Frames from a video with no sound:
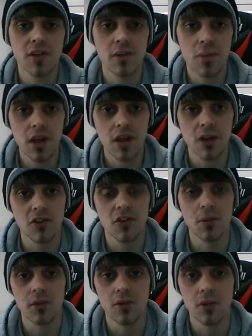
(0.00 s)
to me and ask
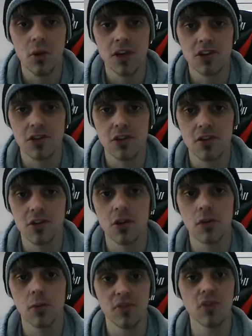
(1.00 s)
me some questions, you
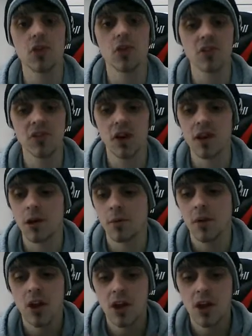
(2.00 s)
know, before you sign up,